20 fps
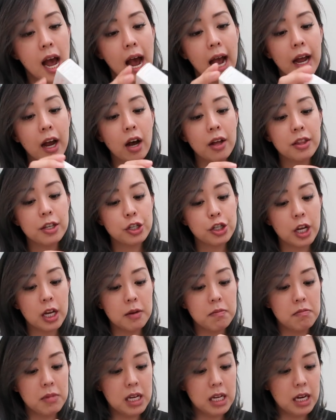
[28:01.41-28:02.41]
I got the
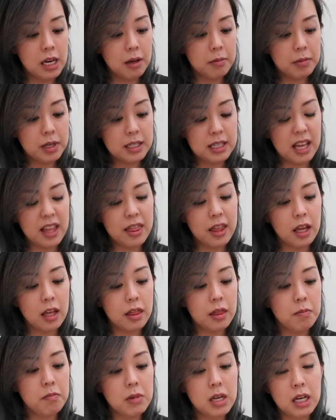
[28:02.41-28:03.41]
shade medium because I
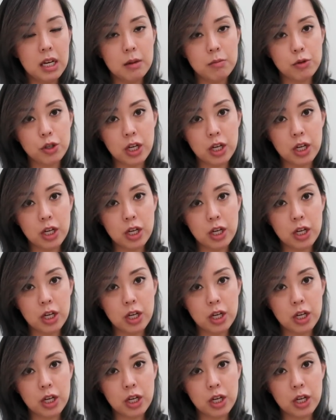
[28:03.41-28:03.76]
think the medium